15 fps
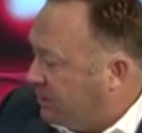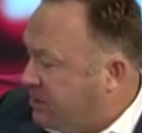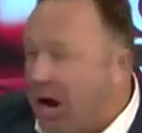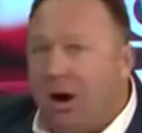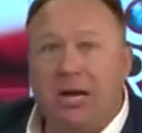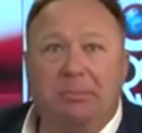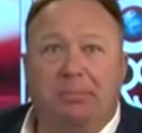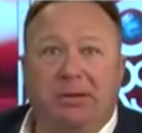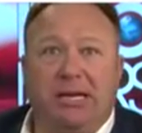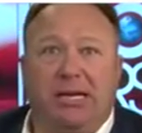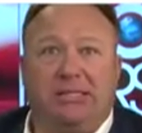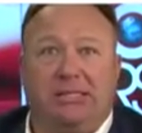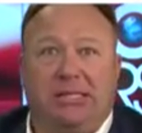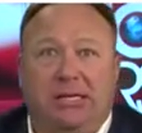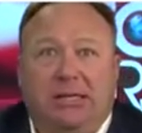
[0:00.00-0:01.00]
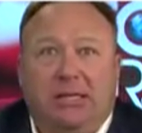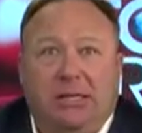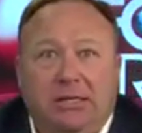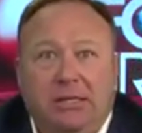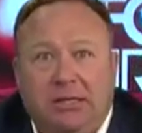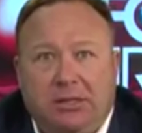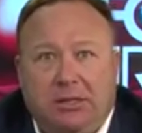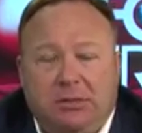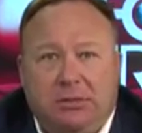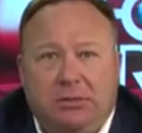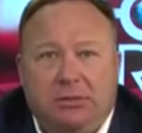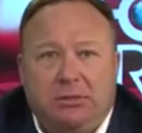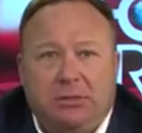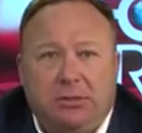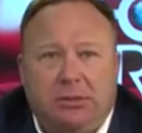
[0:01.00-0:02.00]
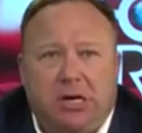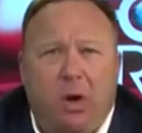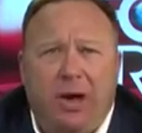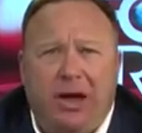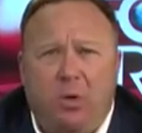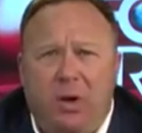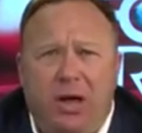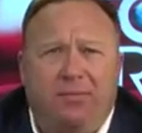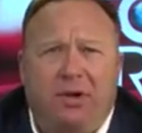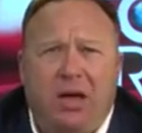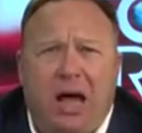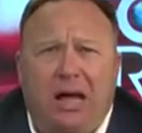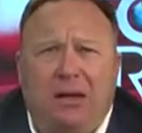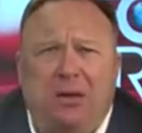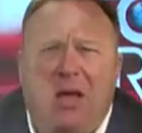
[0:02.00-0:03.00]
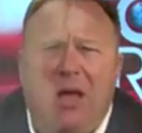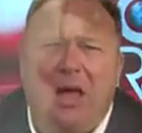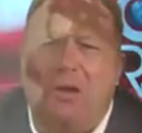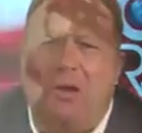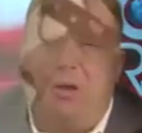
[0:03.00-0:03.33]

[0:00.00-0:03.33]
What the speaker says: Tony Podesta, going, we've got, I